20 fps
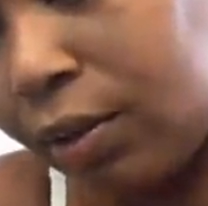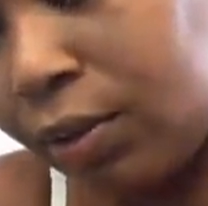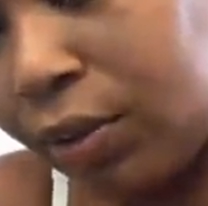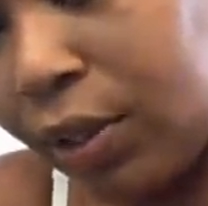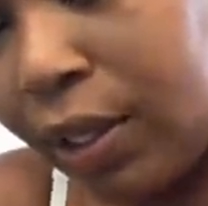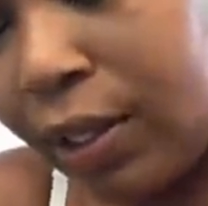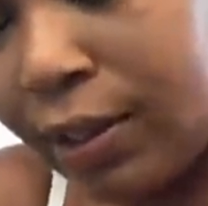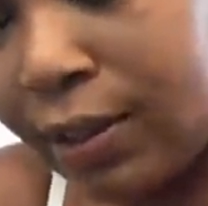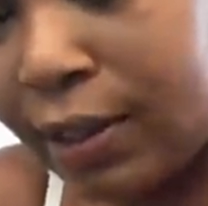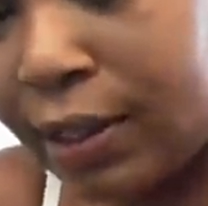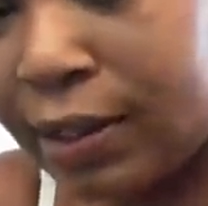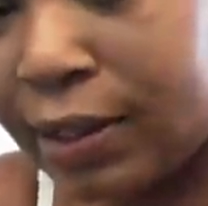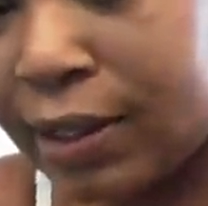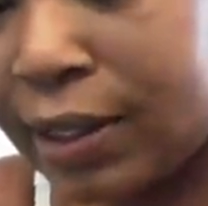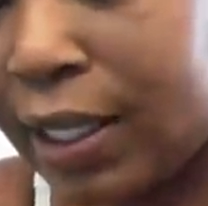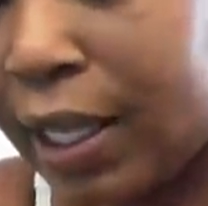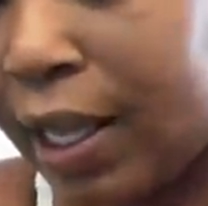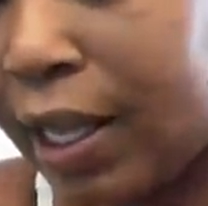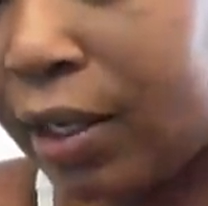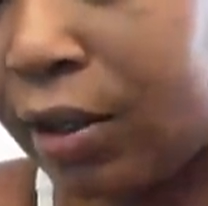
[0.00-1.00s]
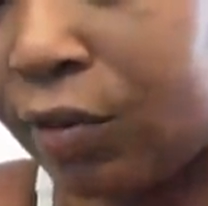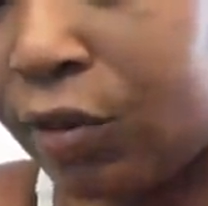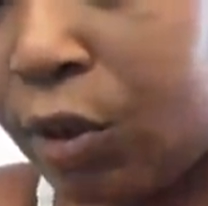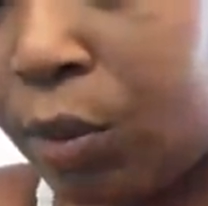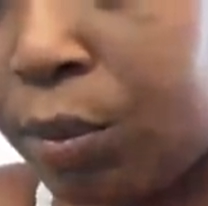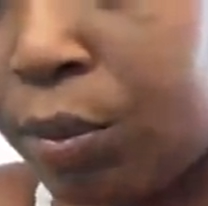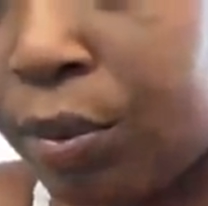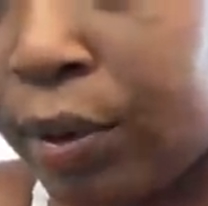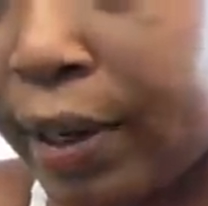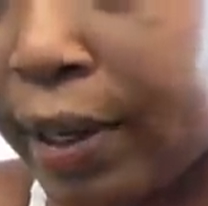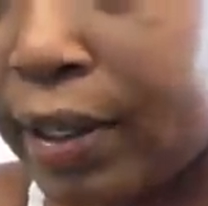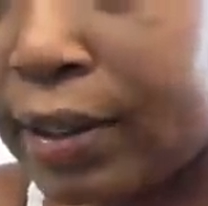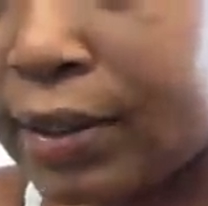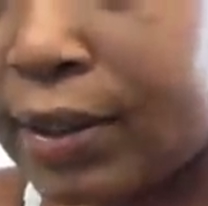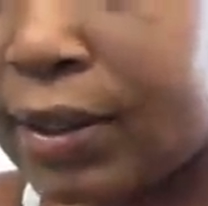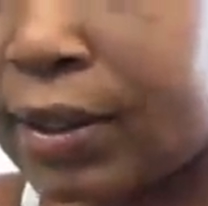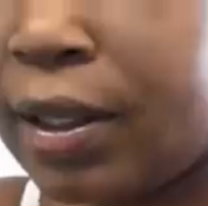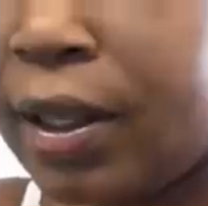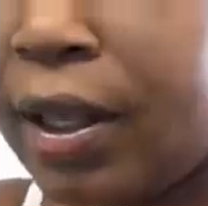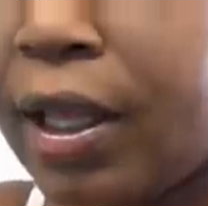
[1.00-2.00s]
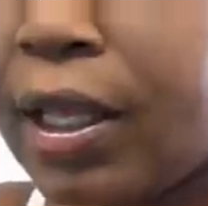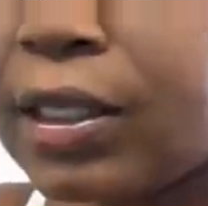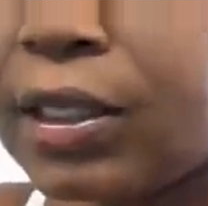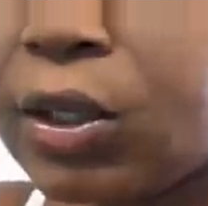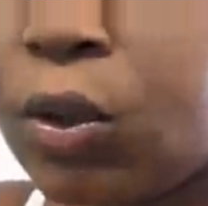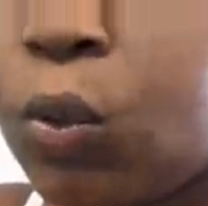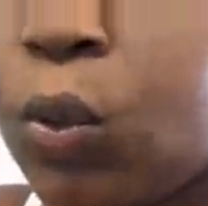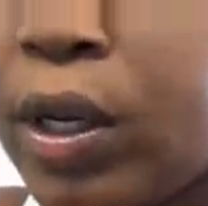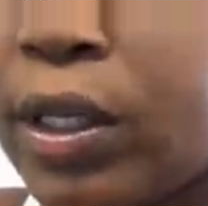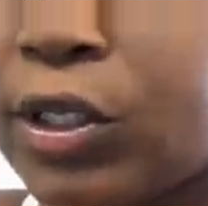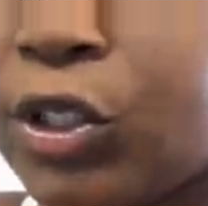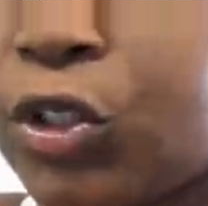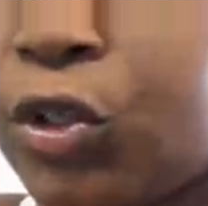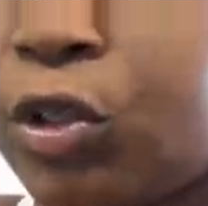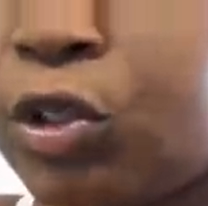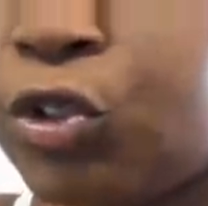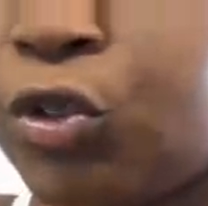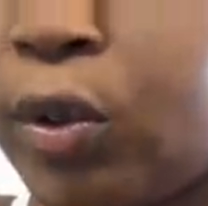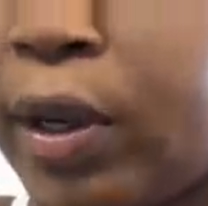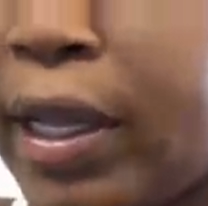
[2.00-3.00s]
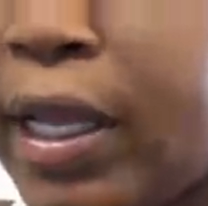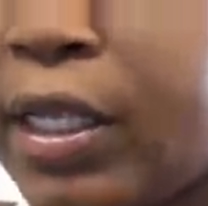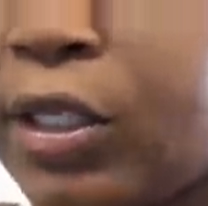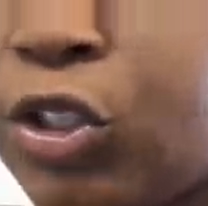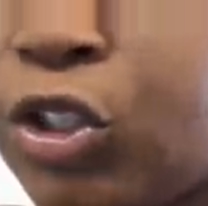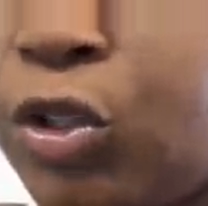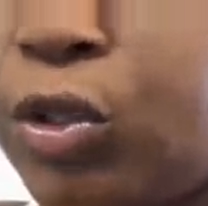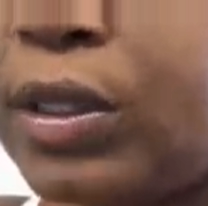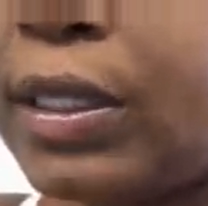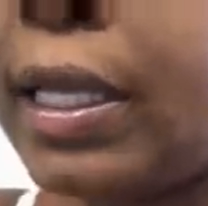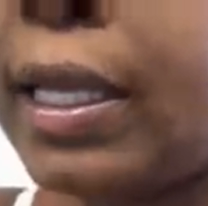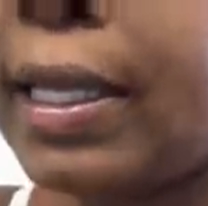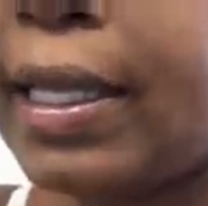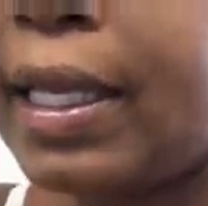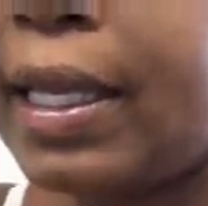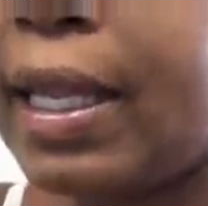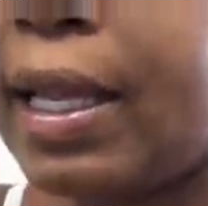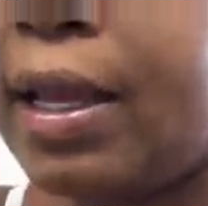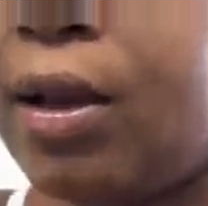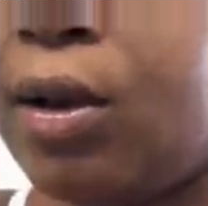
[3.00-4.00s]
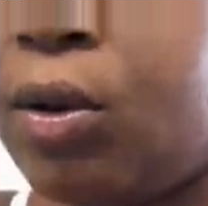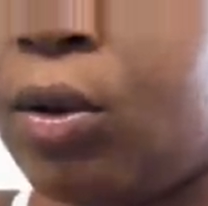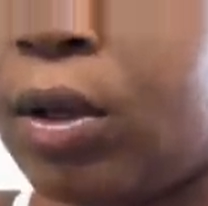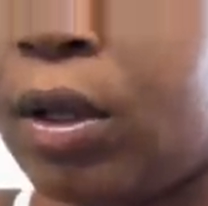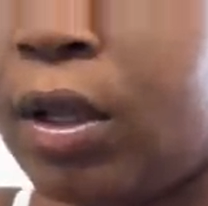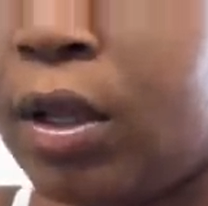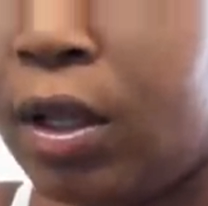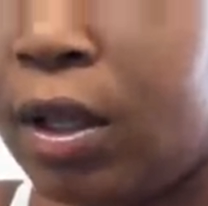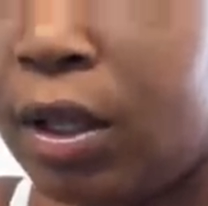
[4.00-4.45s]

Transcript: that is inside of your breast. So once your drains are taken out,